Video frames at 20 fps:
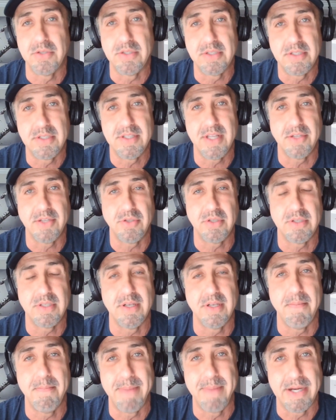It's not just
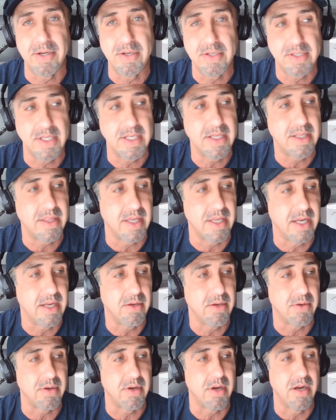an embarrassing
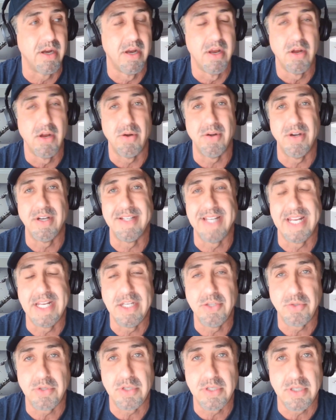thing or a
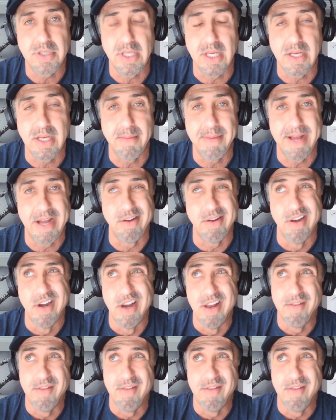dangerous thing about